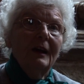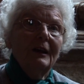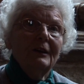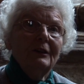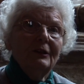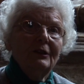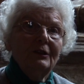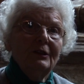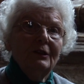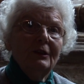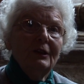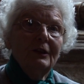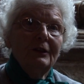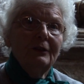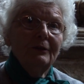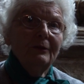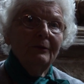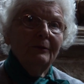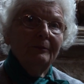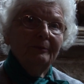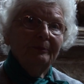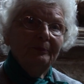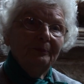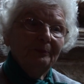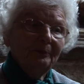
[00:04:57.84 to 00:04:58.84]
and so
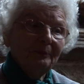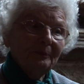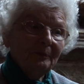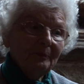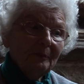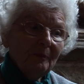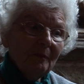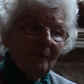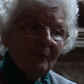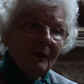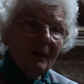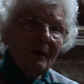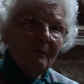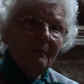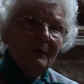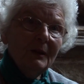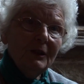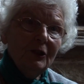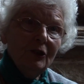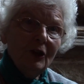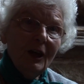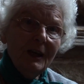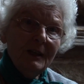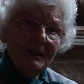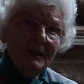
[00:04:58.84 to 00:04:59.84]

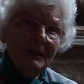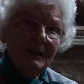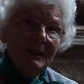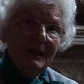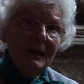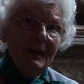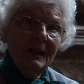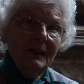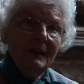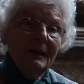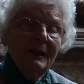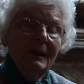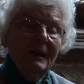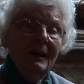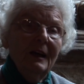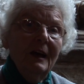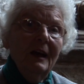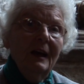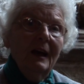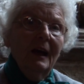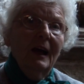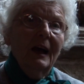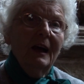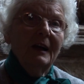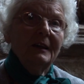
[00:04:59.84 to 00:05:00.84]
majestic,
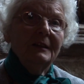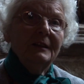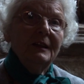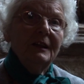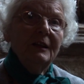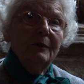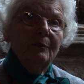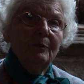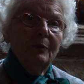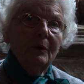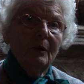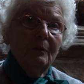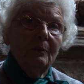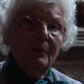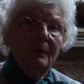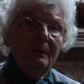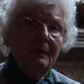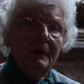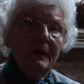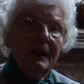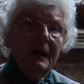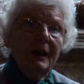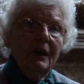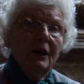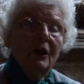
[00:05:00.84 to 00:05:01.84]
and he
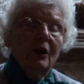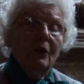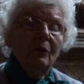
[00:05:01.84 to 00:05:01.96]
probably